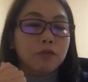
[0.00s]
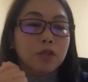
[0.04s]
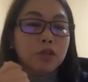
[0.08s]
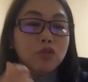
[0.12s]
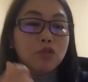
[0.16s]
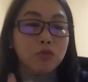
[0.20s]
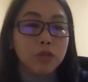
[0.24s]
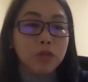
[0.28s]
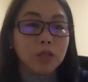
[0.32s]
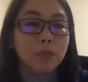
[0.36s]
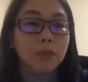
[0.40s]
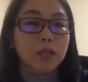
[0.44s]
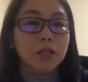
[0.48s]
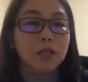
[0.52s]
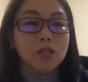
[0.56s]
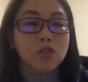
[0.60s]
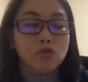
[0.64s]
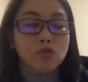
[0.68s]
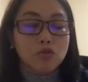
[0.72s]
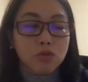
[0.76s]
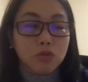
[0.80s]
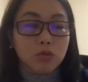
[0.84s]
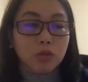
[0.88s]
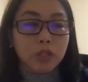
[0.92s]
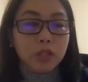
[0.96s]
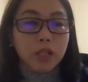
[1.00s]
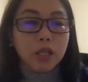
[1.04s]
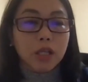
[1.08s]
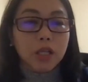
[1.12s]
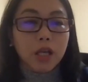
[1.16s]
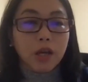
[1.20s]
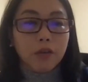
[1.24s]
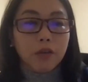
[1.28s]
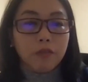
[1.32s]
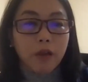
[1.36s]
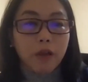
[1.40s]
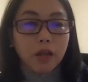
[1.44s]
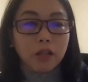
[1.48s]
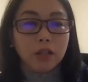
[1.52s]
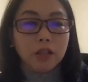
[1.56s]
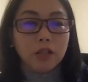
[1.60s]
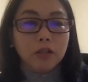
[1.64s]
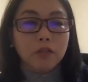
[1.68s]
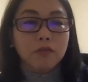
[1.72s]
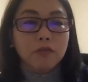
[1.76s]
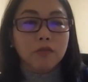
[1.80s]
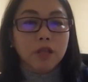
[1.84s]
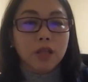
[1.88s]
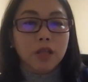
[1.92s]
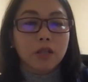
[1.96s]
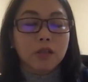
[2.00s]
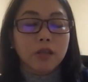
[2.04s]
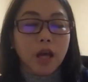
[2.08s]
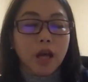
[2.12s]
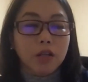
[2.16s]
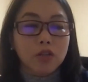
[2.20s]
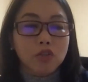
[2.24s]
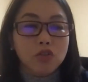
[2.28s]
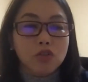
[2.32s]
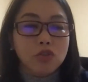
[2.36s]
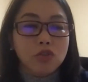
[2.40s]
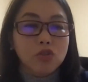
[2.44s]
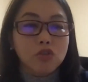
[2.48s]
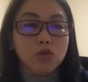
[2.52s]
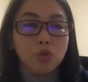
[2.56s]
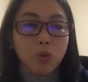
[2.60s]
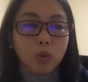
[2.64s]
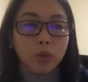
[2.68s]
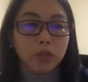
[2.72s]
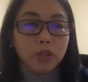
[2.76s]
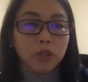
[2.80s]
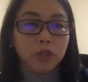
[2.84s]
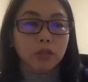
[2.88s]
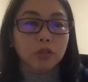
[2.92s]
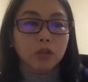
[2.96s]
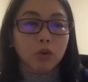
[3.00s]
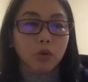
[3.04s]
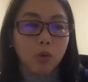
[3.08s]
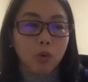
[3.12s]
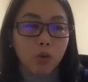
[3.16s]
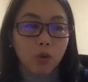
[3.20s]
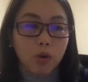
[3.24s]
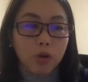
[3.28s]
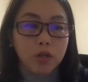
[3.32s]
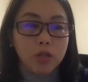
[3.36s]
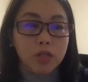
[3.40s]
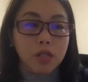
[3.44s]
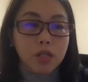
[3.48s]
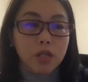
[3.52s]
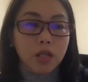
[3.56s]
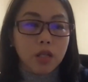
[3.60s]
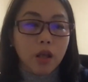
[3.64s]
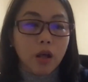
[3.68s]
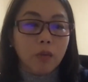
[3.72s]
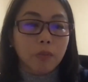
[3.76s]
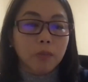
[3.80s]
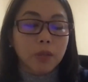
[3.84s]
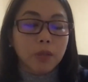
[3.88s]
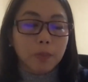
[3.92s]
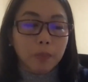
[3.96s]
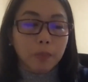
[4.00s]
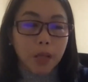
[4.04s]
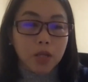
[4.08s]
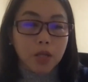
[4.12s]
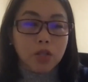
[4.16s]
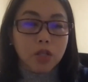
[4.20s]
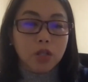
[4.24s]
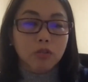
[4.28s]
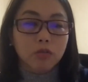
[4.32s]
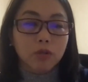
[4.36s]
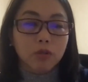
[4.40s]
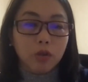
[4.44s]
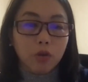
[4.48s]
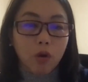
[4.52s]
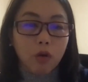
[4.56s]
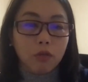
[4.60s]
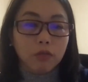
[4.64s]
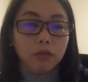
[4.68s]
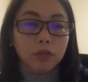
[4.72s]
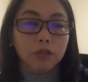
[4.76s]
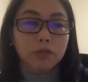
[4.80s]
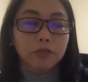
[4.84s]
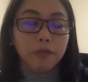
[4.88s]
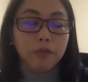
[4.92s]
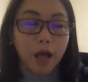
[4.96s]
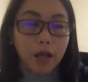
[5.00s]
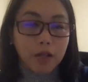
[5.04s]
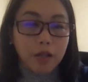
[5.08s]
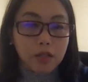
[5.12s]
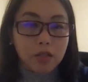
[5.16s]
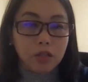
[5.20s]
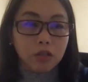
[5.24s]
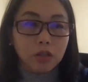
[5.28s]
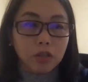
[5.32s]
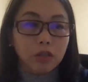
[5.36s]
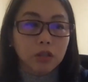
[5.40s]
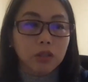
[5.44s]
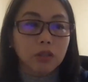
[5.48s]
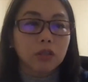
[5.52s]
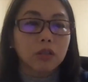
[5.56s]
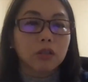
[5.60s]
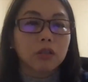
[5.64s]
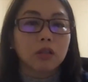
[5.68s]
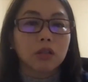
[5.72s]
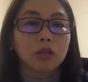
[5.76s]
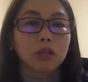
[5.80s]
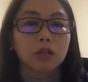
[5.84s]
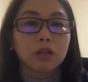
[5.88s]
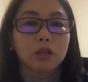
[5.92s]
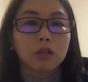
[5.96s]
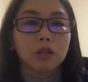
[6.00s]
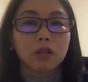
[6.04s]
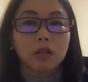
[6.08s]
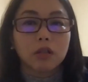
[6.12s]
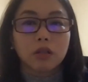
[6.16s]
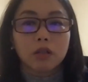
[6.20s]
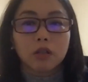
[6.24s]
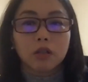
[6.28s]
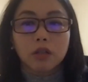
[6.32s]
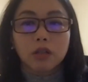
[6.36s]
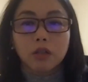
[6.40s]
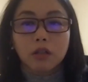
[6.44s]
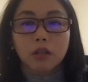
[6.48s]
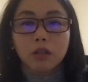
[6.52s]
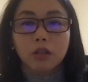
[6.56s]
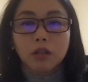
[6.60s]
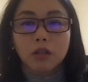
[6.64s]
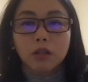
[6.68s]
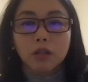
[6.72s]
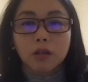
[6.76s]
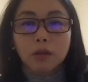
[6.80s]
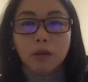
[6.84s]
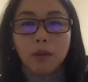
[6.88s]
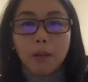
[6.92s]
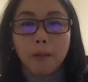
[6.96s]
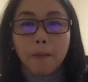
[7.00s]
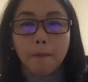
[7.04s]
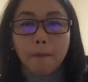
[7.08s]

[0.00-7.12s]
the treatment is truly effective, then that should shorten the course and help the patient recover faster. Okay,